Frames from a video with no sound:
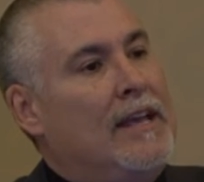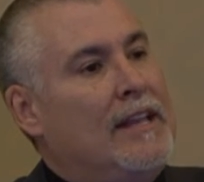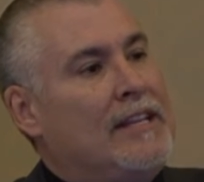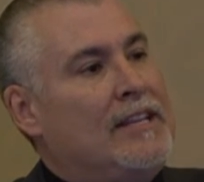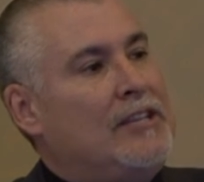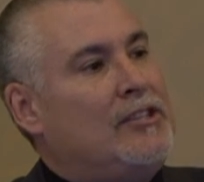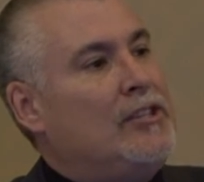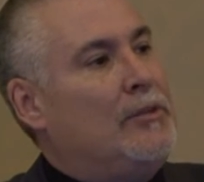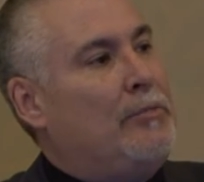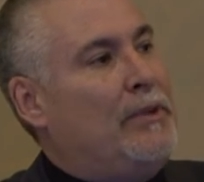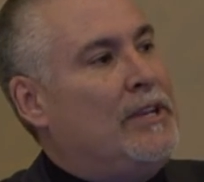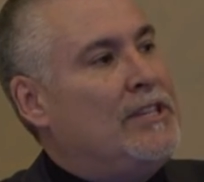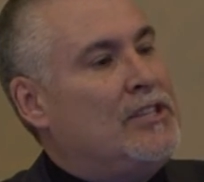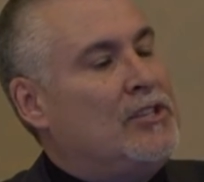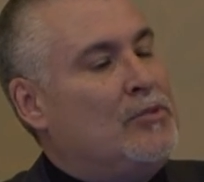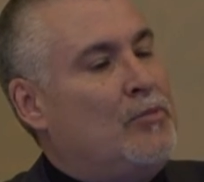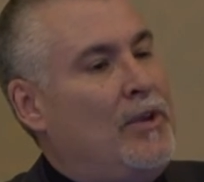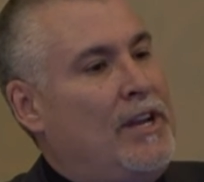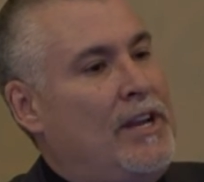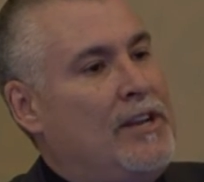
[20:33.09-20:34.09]
these are the
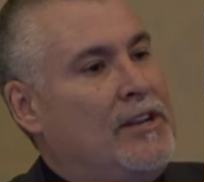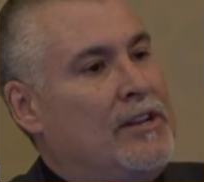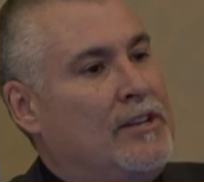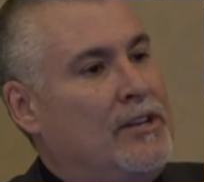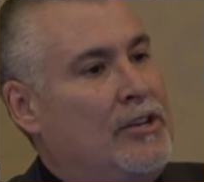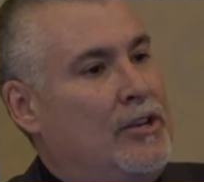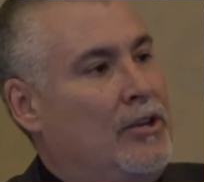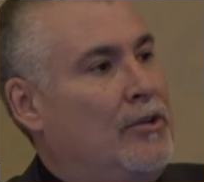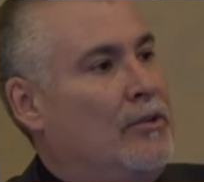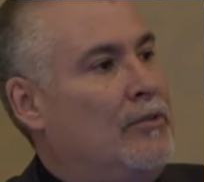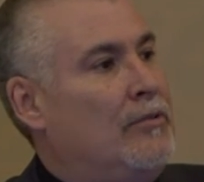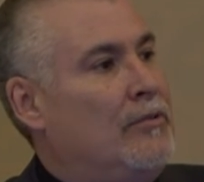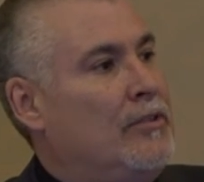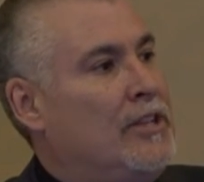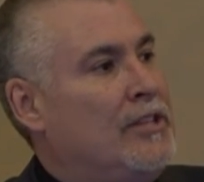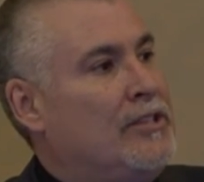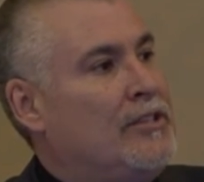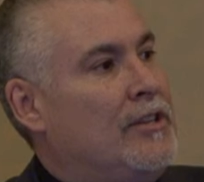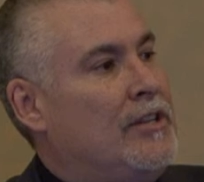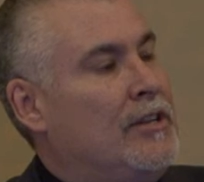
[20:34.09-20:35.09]
places we need to do,
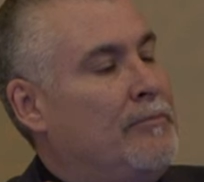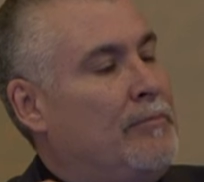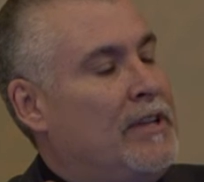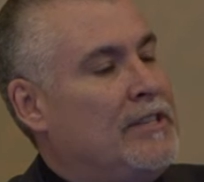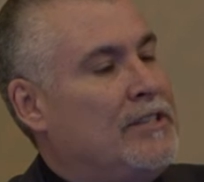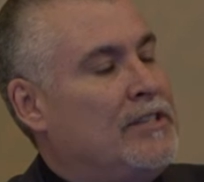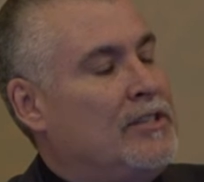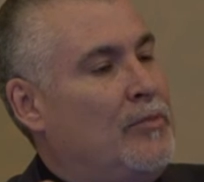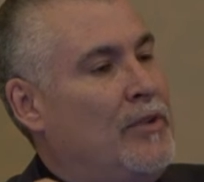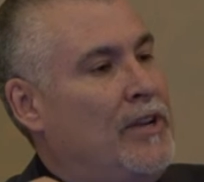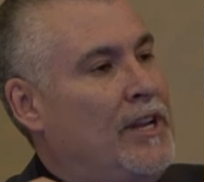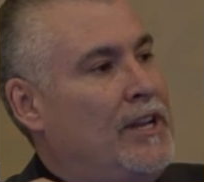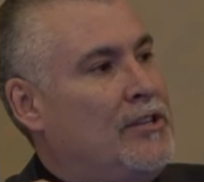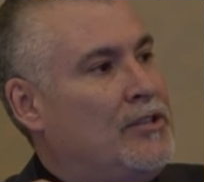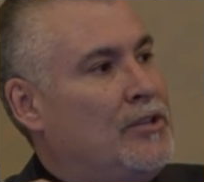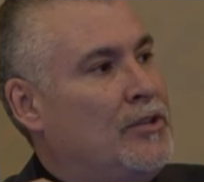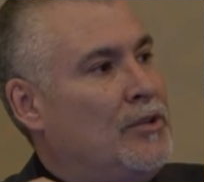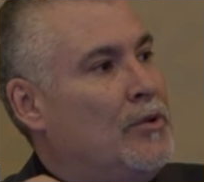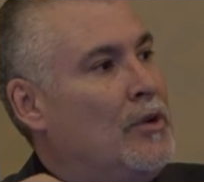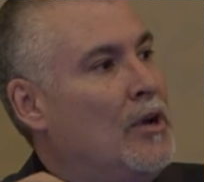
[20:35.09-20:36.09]
these are the places we need
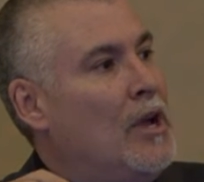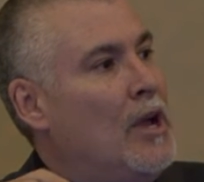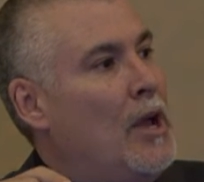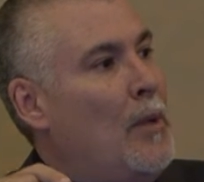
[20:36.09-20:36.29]
to